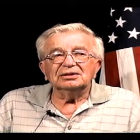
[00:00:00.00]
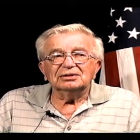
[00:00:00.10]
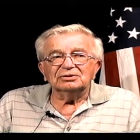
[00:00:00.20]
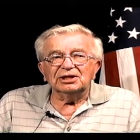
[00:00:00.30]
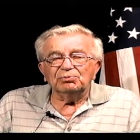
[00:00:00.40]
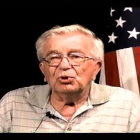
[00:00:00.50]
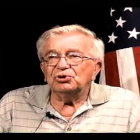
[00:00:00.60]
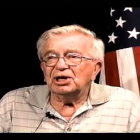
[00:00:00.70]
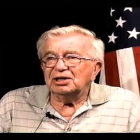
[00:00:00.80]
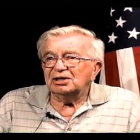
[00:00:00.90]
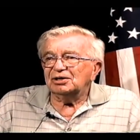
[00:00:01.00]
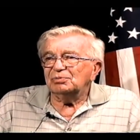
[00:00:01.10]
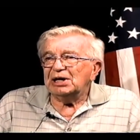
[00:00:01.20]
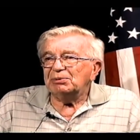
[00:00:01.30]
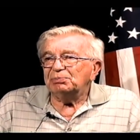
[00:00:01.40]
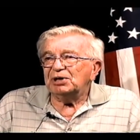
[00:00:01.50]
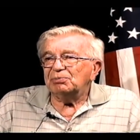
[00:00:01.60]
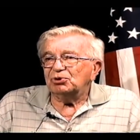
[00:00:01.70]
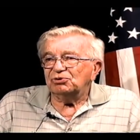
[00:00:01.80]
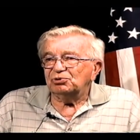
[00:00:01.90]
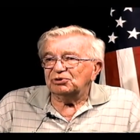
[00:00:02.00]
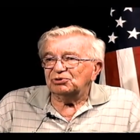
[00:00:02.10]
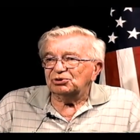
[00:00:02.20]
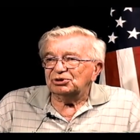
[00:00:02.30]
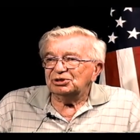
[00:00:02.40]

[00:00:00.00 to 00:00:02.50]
they both had a mom and pop grocery store.